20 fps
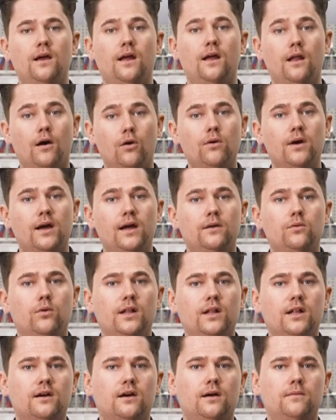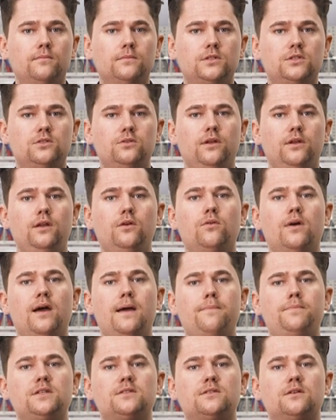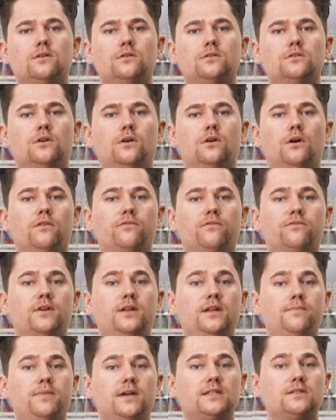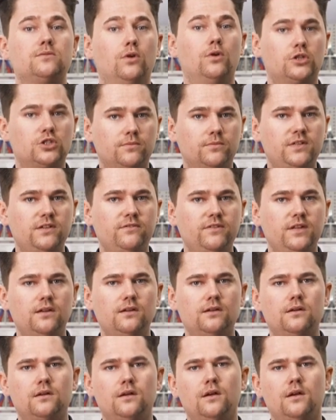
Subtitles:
Hello and welcome to a new episode of KNIPEX Workshop TV.